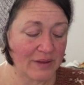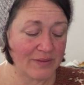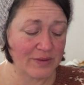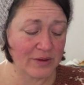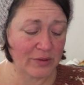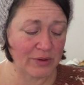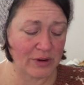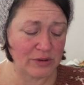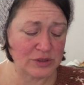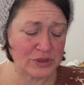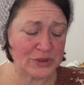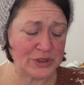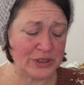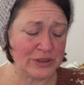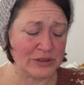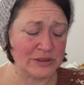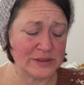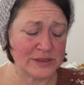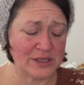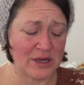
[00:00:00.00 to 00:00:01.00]
The Grocery
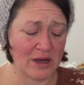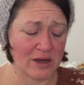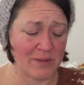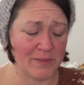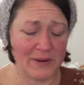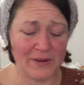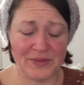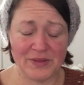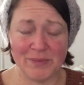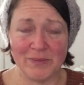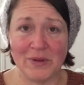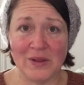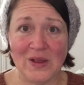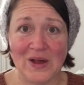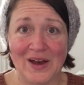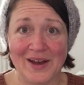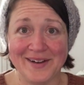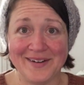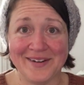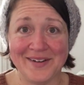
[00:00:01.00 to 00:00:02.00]
Girls talk about them a
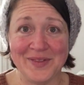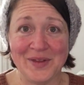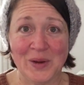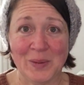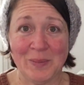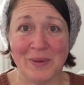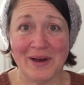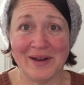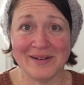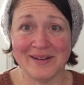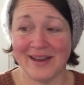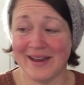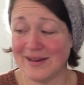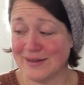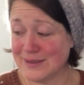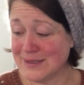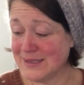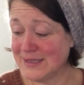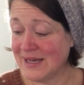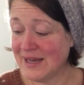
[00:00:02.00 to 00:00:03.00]
lot on their
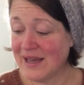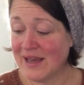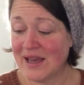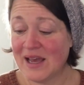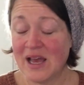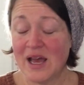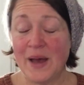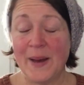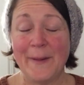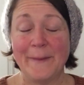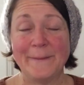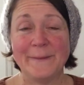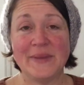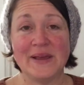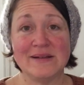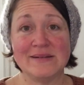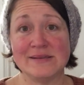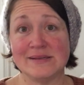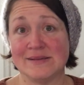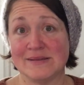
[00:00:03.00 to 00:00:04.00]
podcast.
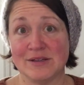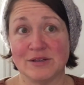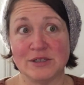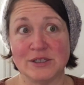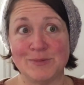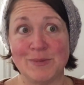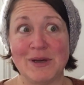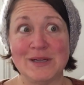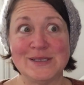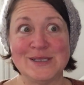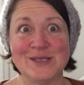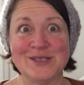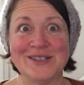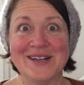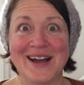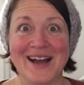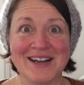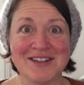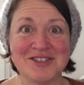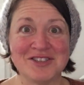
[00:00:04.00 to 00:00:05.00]
It's their
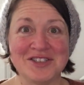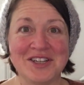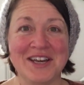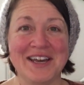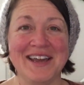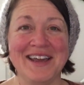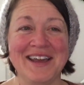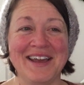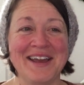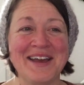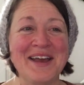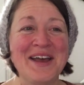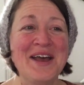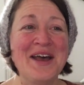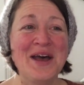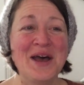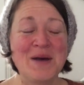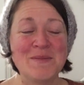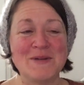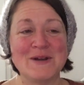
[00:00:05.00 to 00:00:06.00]
sponsor, actually.
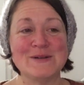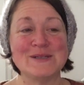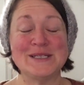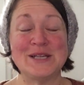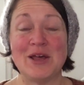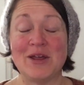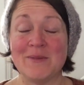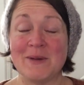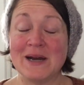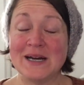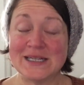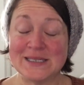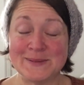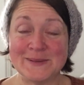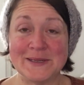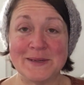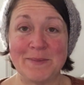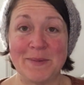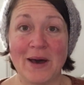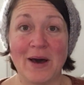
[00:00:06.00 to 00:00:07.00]
But I was telling my
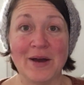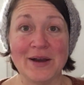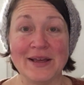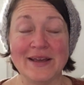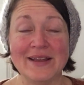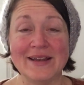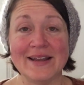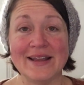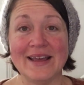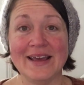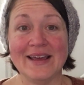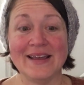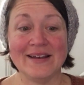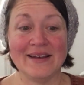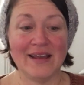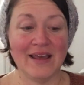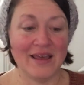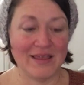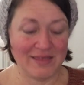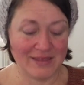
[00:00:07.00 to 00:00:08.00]
husband about it,
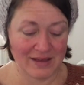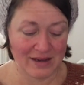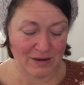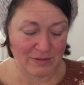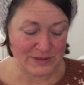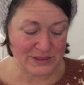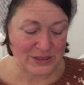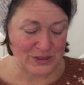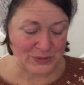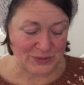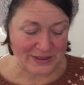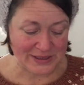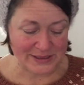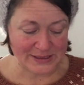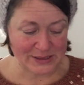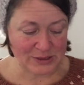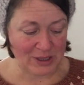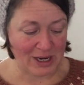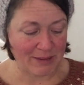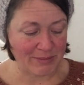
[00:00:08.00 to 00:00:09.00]
and that I was doing this
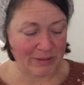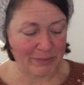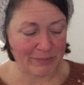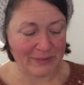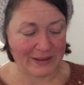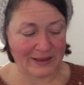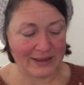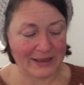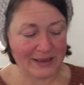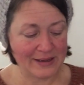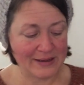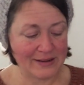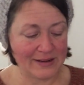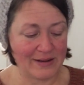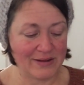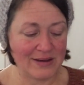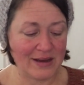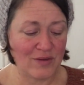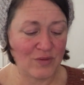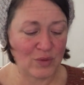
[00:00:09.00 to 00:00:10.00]
Scrappy blanket, and
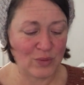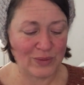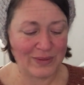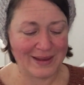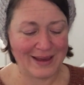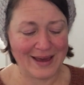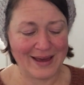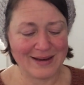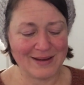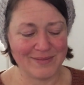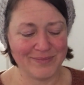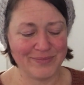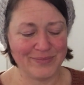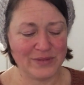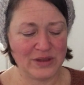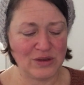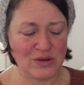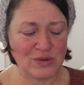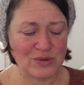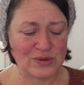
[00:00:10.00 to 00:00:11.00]
I'd never really had a
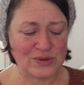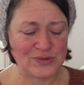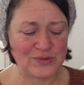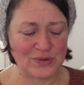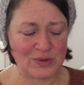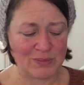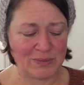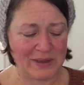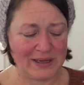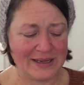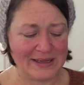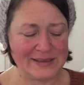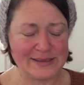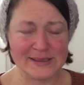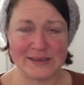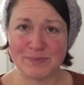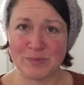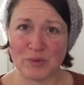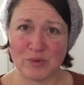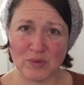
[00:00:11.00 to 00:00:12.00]
use for
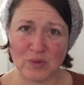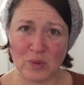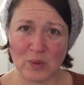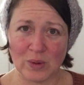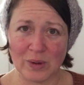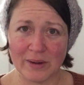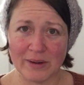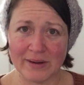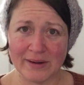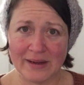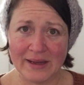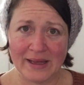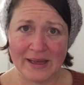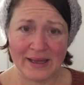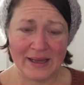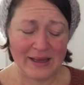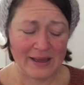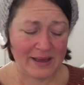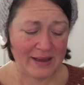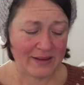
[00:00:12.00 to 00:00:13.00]
minis before,
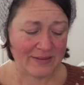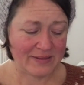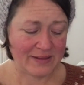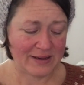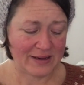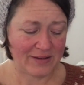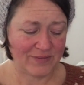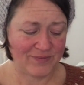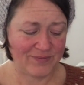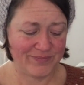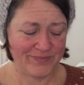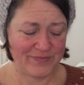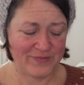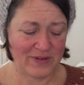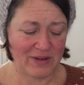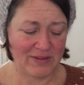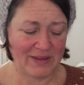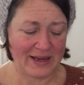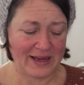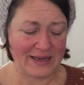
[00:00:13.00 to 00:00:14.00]
that I
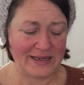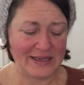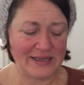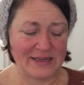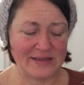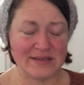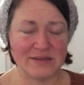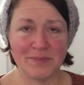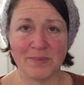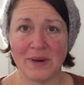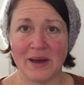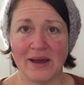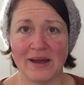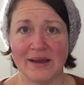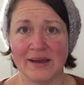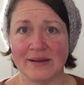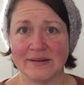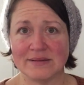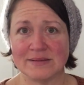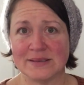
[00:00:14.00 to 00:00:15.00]
felt like I needed to
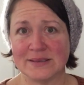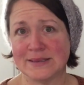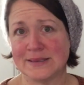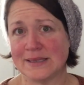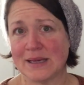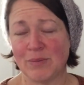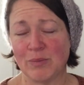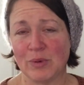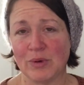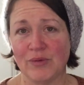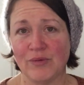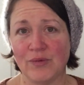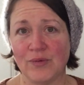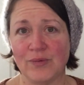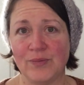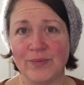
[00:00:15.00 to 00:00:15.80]
buy separate,